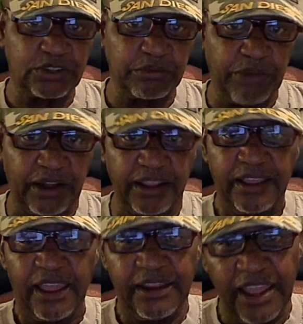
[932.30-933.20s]
some money
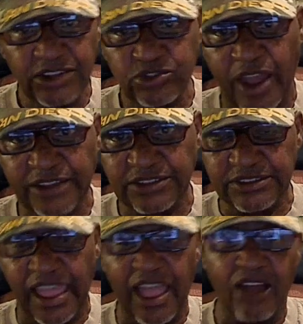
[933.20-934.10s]
and they tracked it
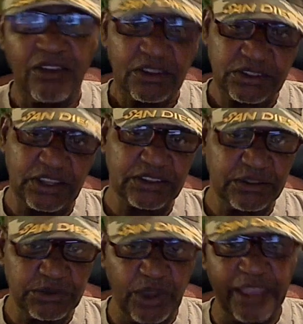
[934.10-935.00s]
down, sent
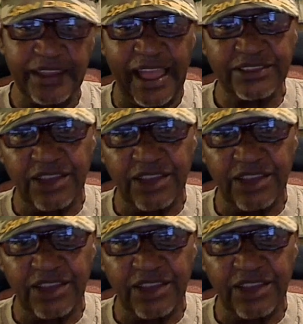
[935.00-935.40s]
them to, and got